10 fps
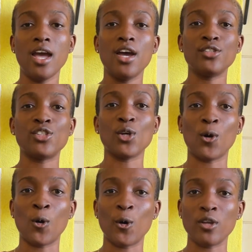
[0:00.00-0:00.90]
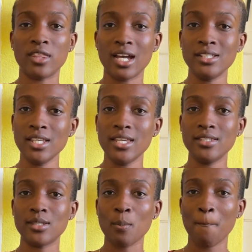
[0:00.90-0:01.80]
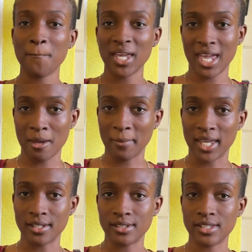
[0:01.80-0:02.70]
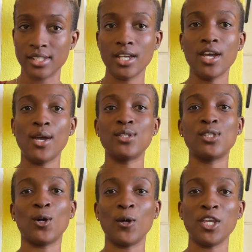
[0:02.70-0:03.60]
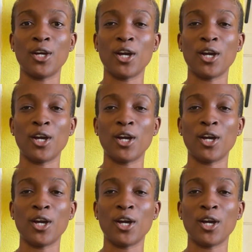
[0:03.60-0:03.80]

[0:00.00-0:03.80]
So that is payment. So you're